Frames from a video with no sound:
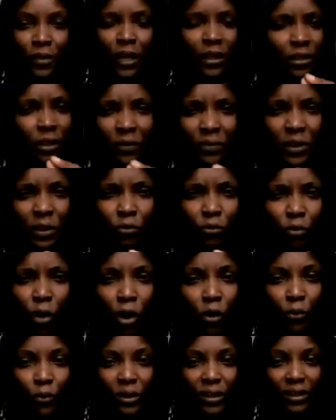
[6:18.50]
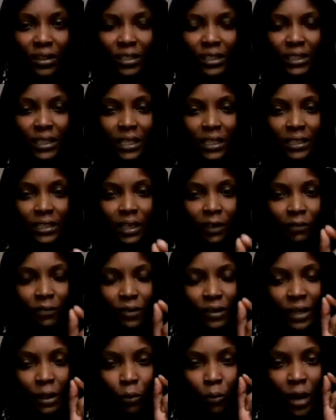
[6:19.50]
Nothing wrong with these things
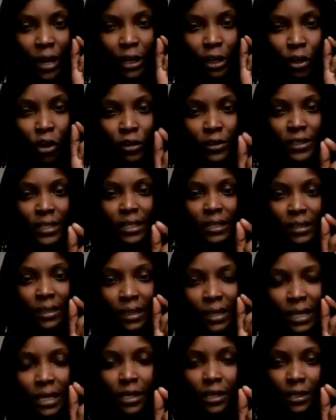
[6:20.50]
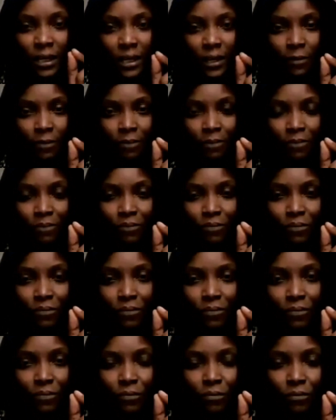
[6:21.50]
if they were gotten legally,
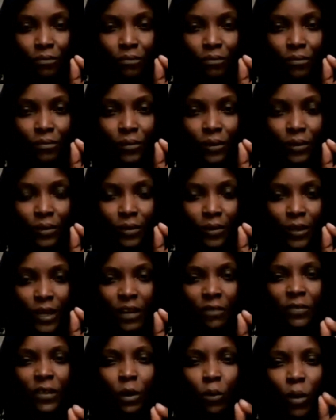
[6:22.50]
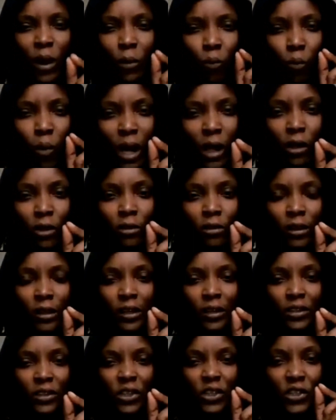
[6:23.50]
if they were well
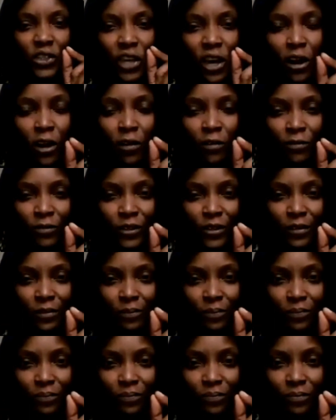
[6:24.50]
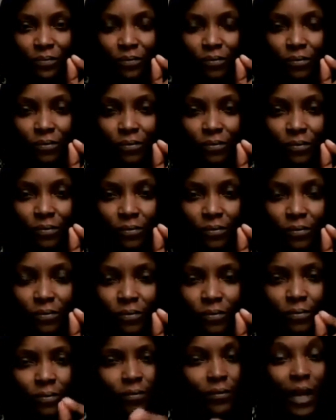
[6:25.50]
deserved.
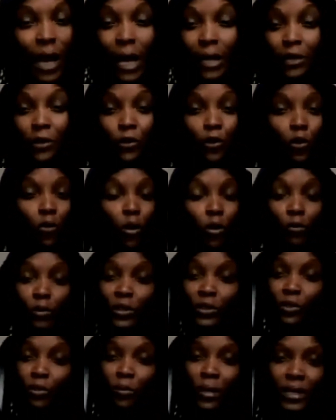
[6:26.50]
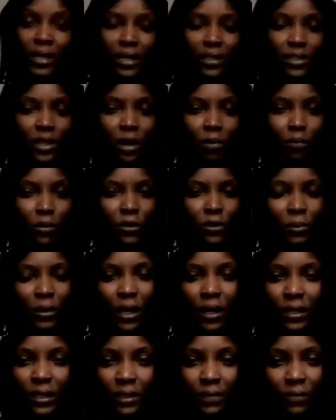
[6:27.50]
I could go on with so many examples, but
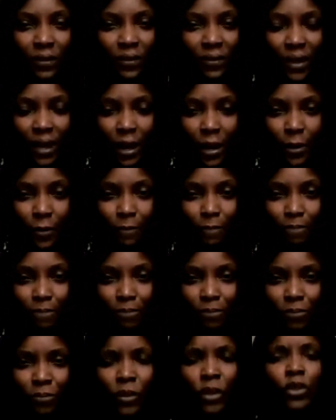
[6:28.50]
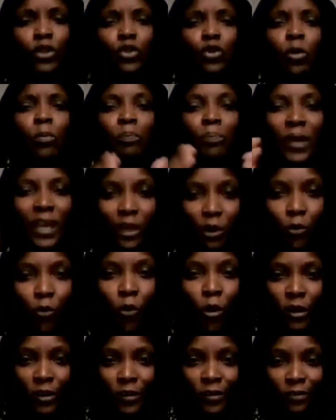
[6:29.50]
I'll leave it there. So pick
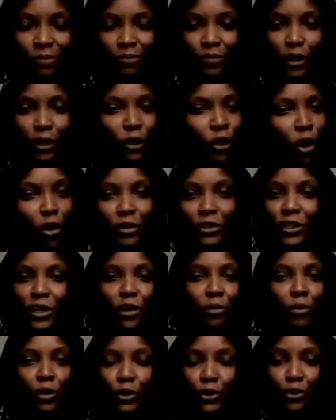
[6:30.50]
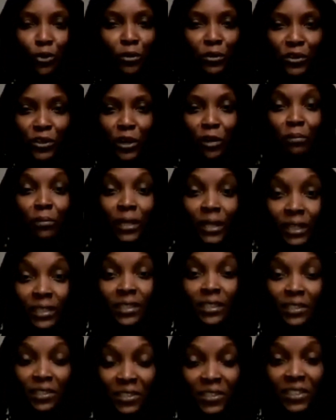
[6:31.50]
one, long term or short term, because
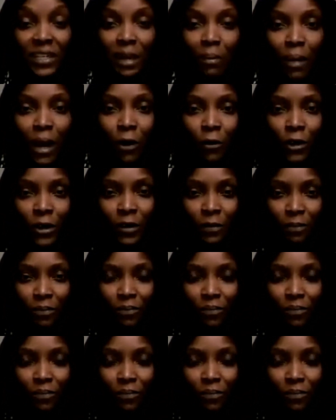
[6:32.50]
it's the same outcome.